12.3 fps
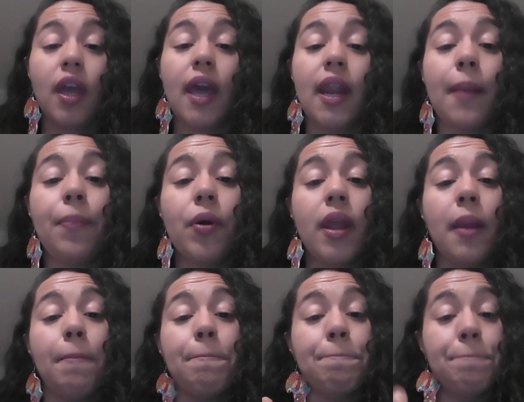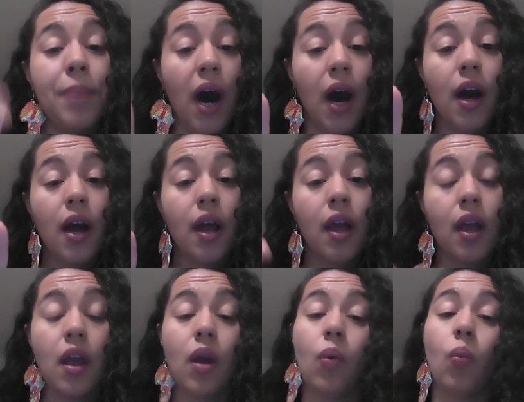and I put in bu,
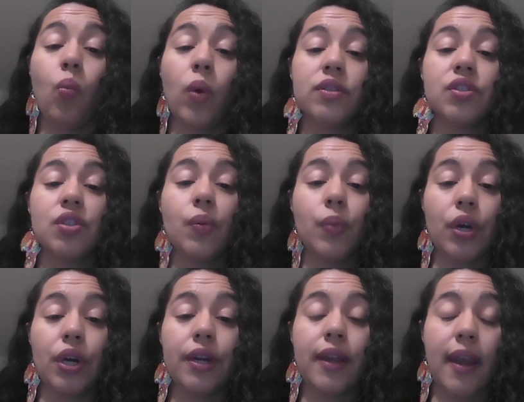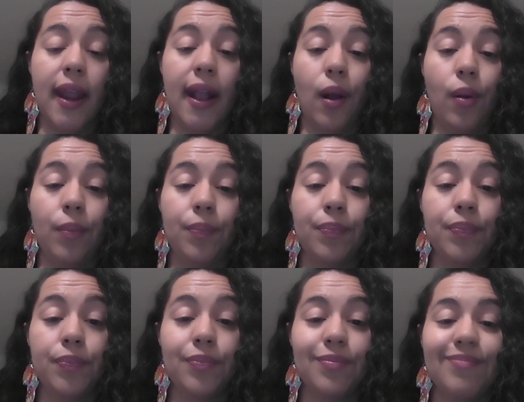what's the word now?
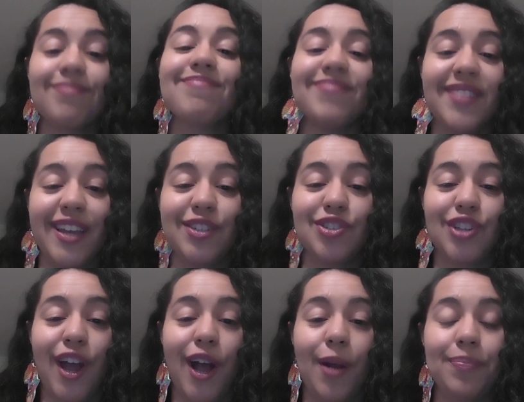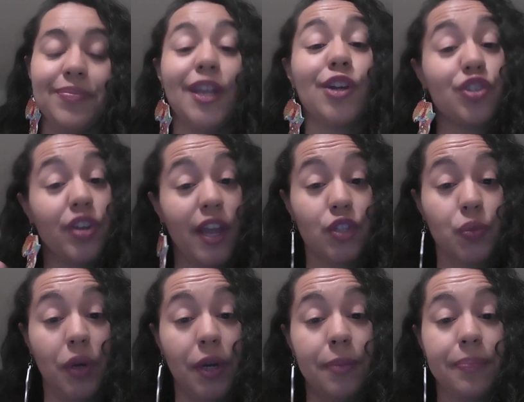Nice job. Here's your next
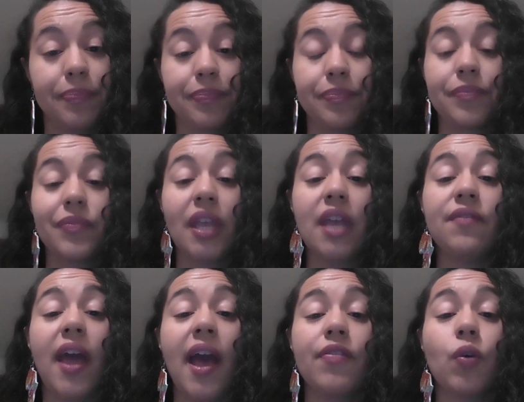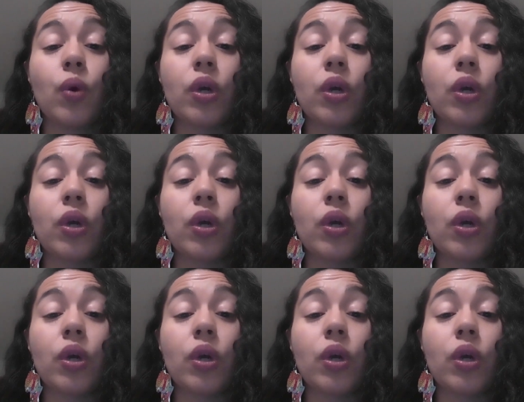word. If I have the